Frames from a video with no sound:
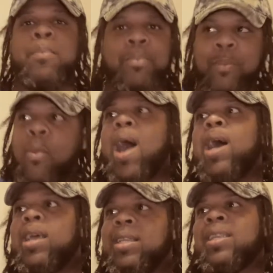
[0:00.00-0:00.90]

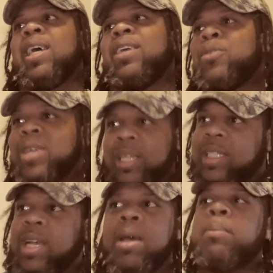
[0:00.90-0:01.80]
What? Like you couldn't
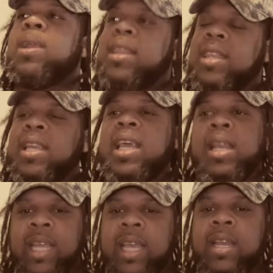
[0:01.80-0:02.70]
tell him nothing.
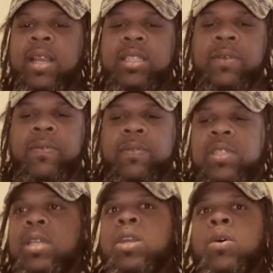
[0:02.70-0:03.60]
And then
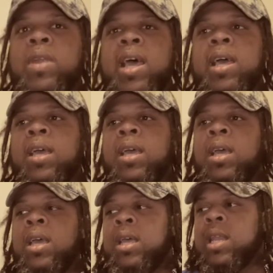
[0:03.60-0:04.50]
to know that
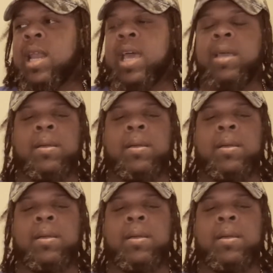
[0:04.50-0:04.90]
like